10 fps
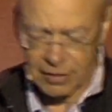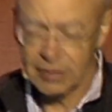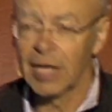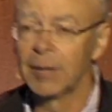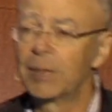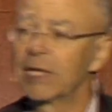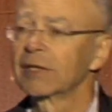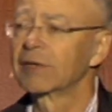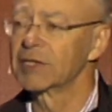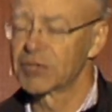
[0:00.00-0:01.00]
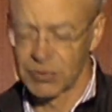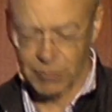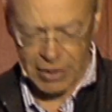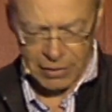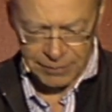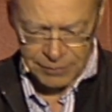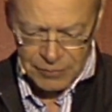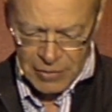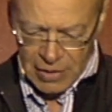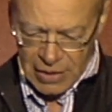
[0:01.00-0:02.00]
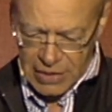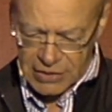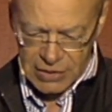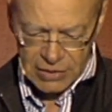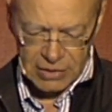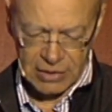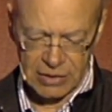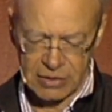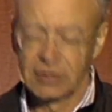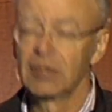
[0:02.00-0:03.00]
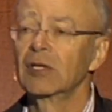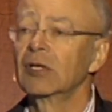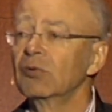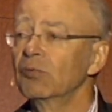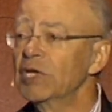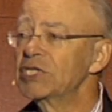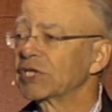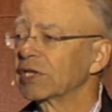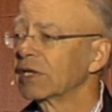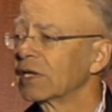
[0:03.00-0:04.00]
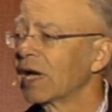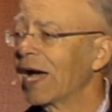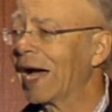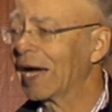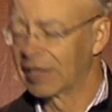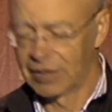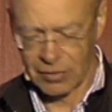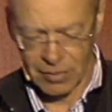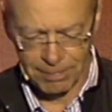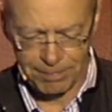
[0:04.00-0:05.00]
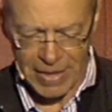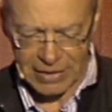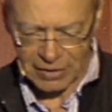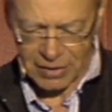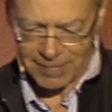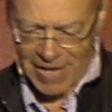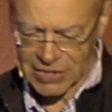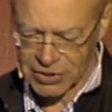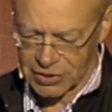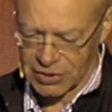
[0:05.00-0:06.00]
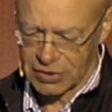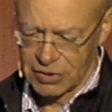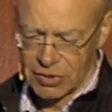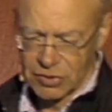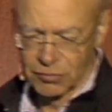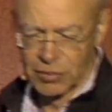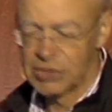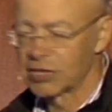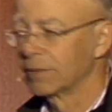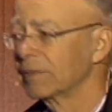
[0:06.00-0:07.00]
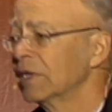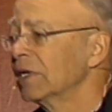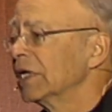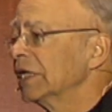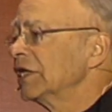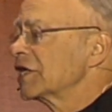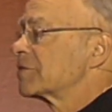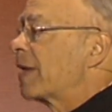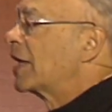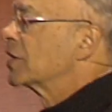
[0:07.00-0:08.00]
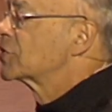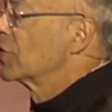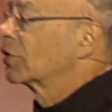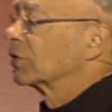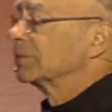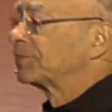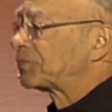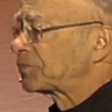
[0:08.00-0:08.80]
and Pinker thinks as well, is indeed reason, our better capacity to reason. In the expanding circle,